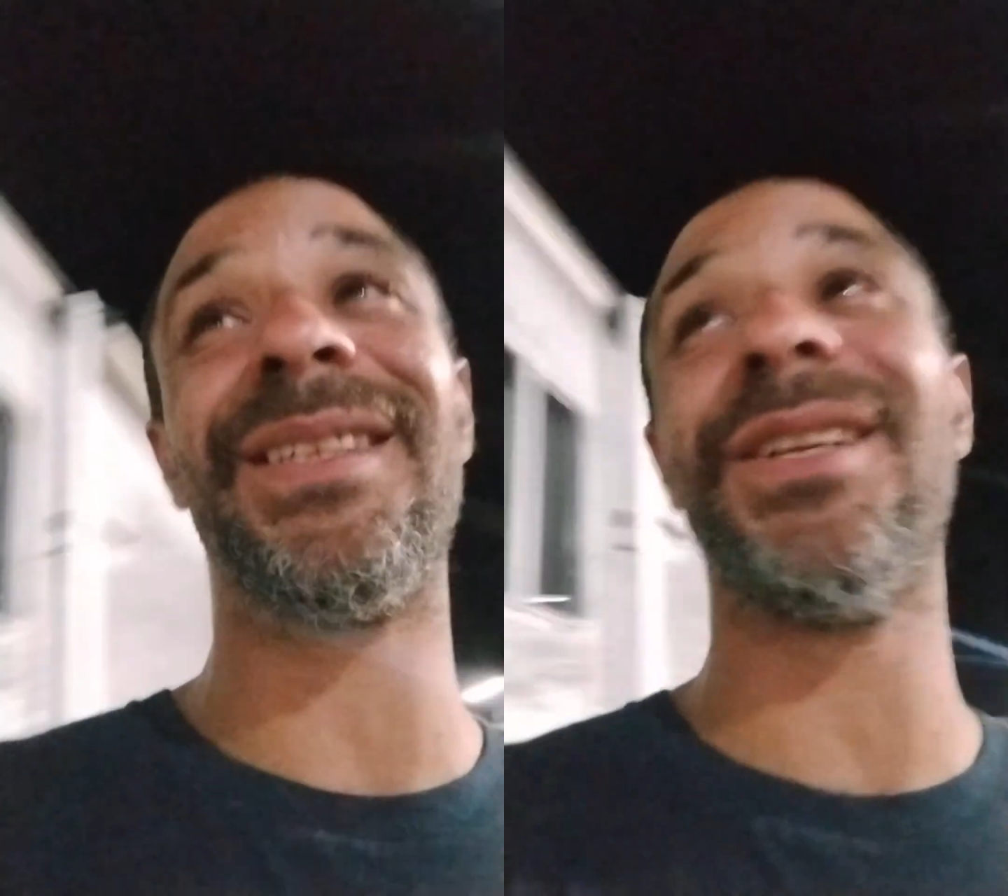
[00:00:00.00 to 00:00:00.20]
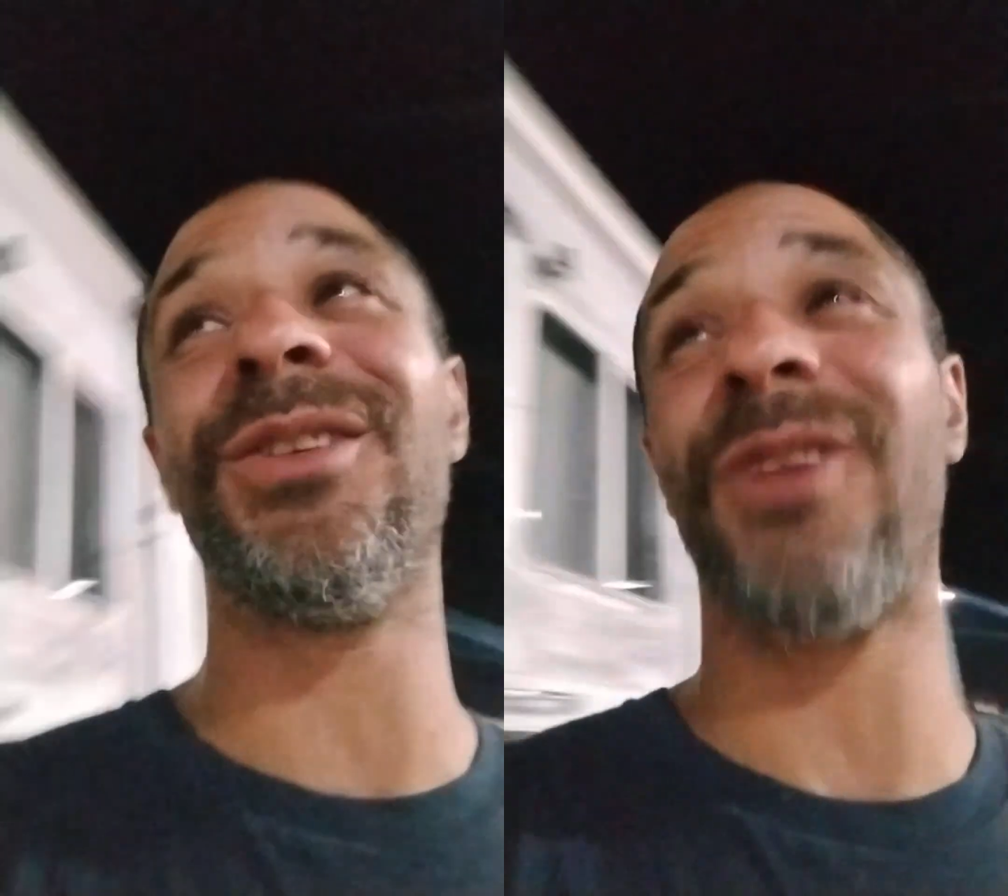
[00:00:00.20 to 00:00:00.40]

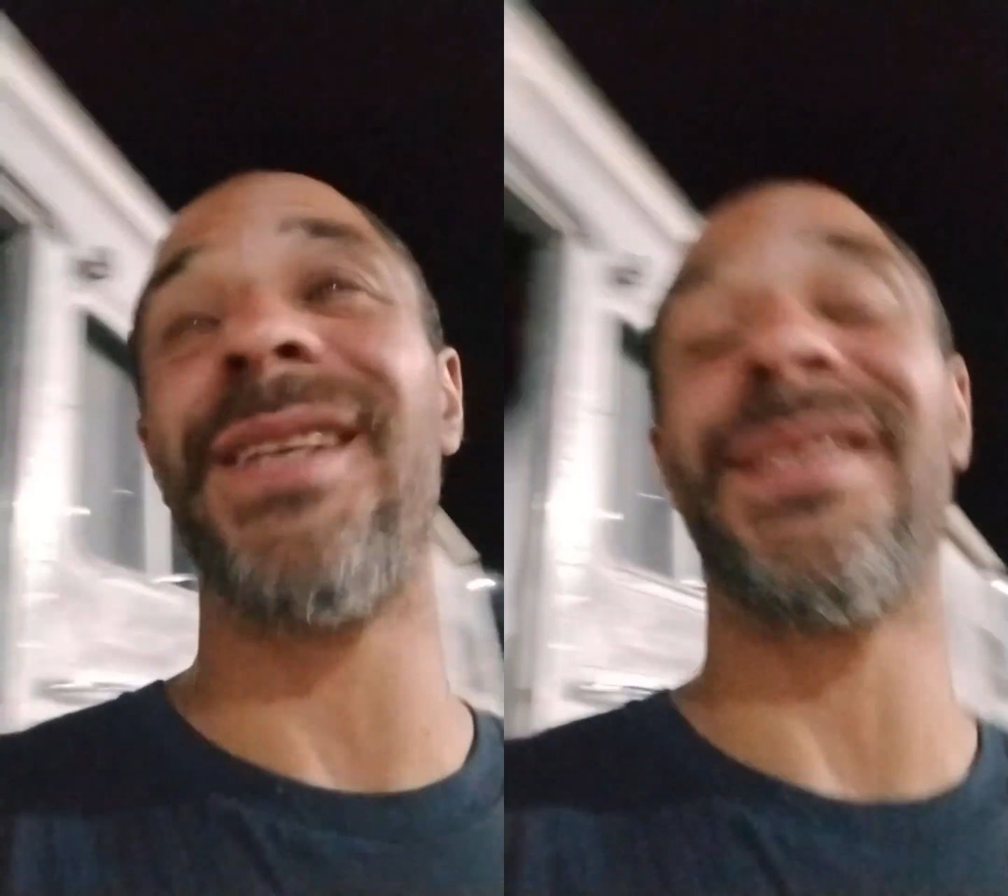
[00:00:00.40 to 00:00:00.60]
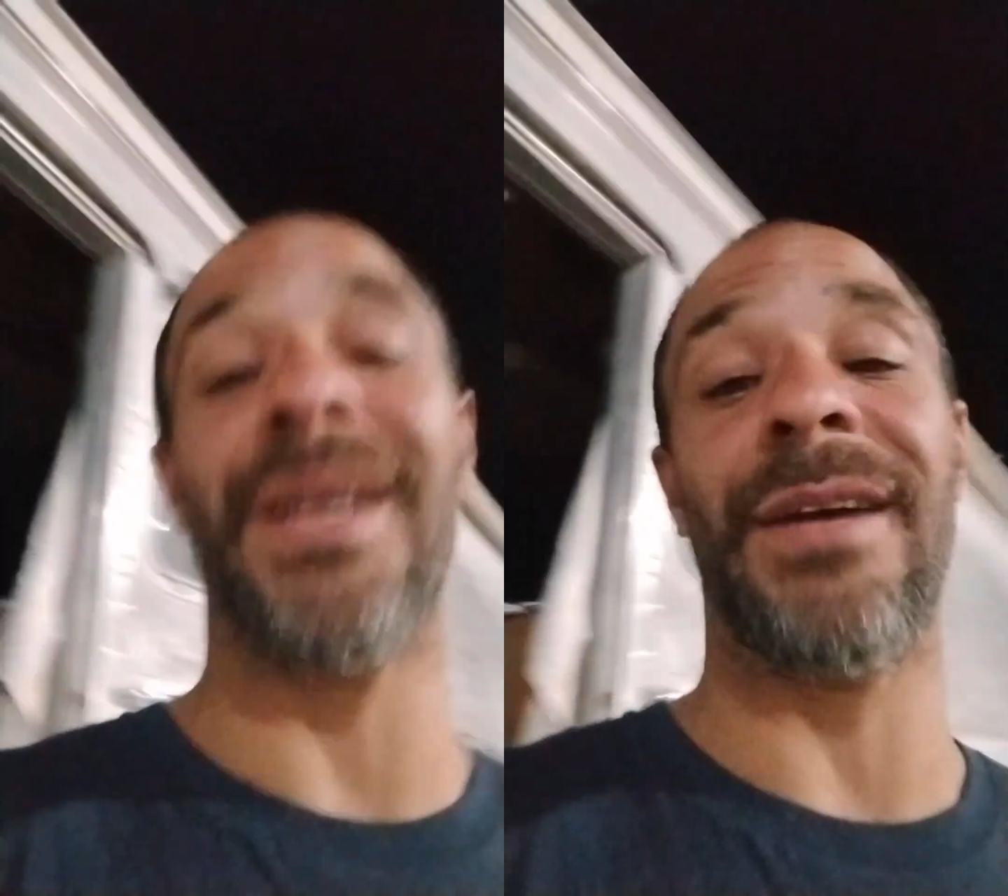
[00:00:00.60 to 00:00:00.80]
getting
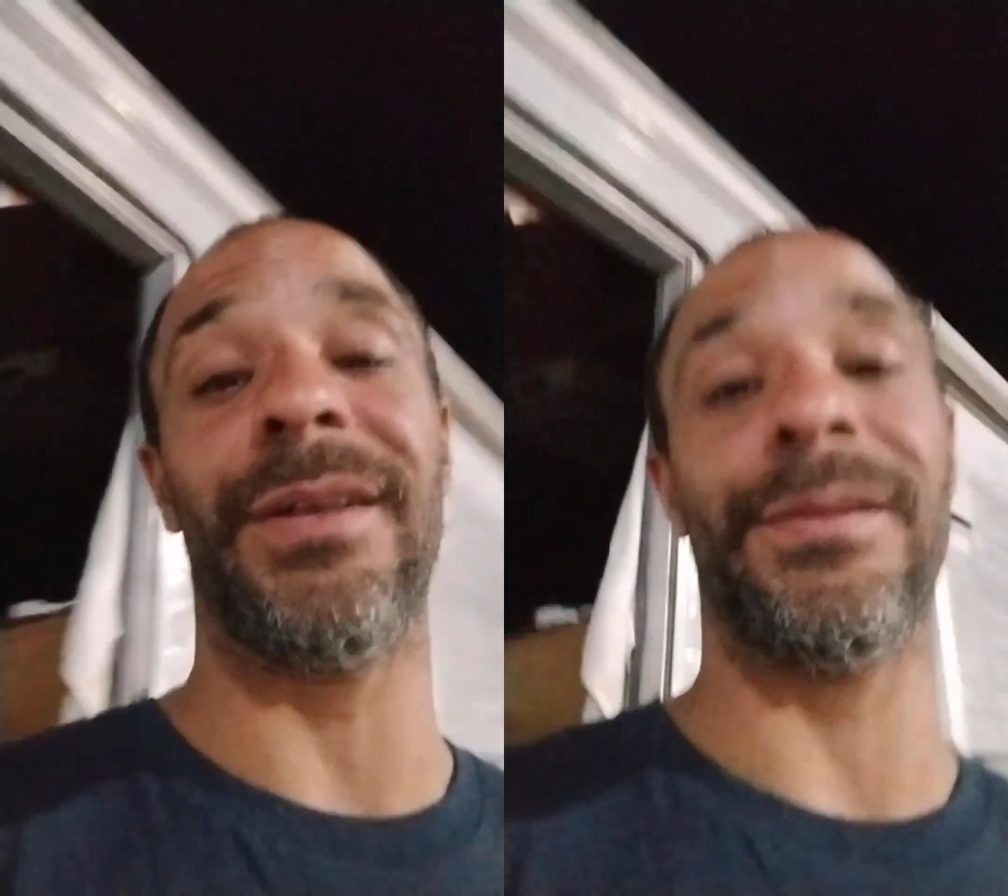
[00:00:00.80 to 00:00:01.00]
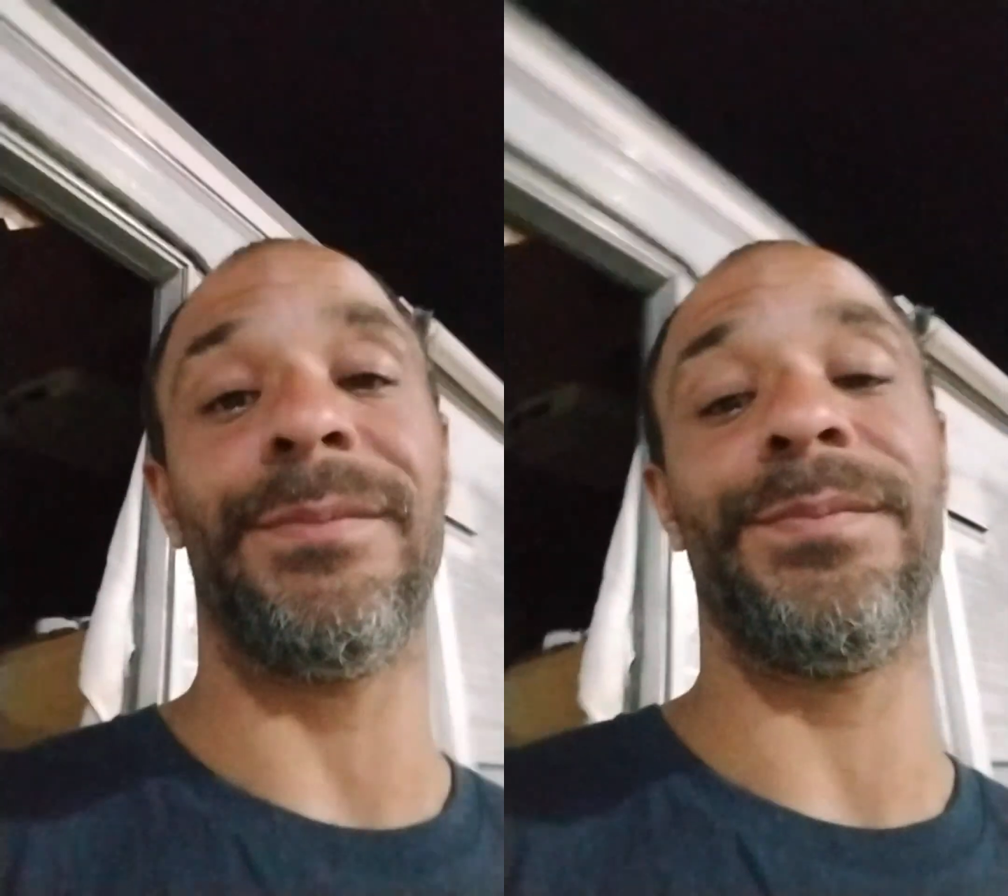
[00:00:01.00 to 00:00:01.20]
crazy out
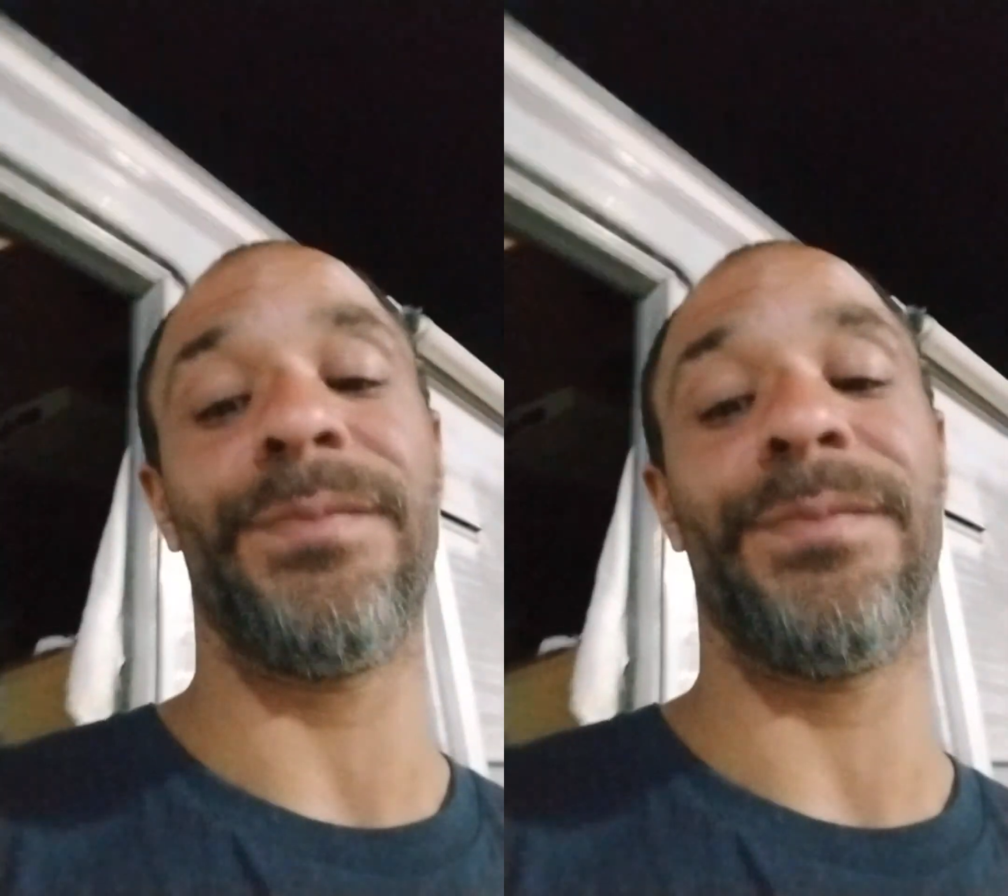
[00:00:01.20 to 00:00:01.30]
here.